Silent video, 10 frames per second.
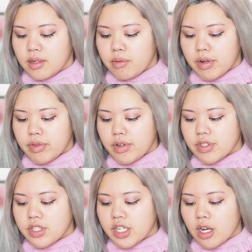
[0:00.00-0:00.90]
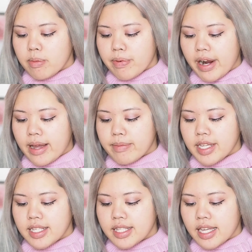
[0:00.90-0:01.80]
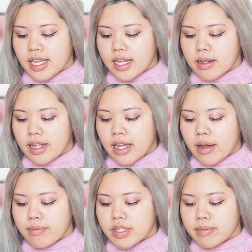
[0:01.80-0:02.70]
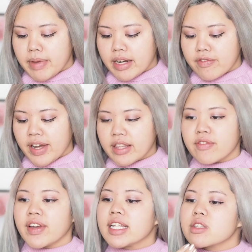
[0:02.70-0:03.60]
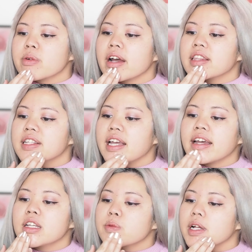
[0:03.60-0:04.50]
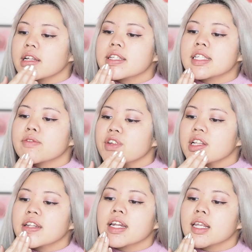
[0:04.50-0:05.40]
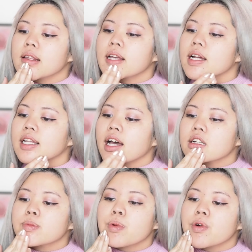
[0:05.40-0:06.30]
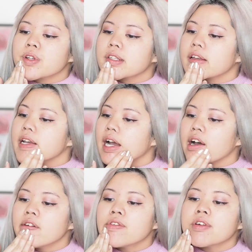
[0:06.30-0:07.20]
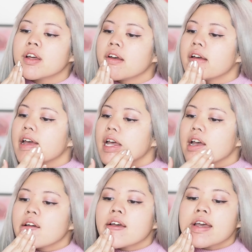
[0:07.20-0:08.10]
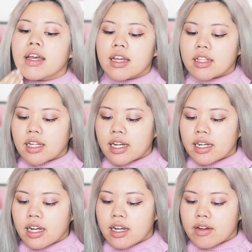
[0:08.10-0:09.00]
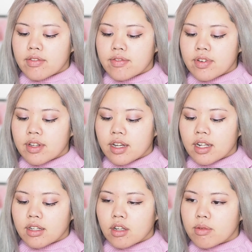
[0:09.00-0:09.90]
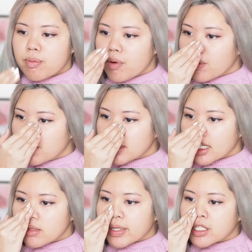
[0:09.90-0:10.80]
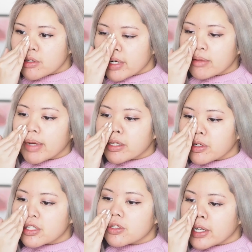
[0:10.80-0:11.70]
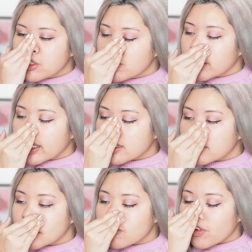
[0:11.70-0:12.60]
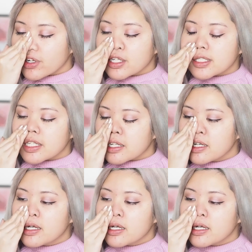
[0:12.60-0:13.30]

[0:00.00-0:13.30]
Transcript: one of those gel primers that helps mattify the face throughout the day, as well as fill in any large pores that you have. And I have a lot of pores, especially around my nose, so I do like to just focus it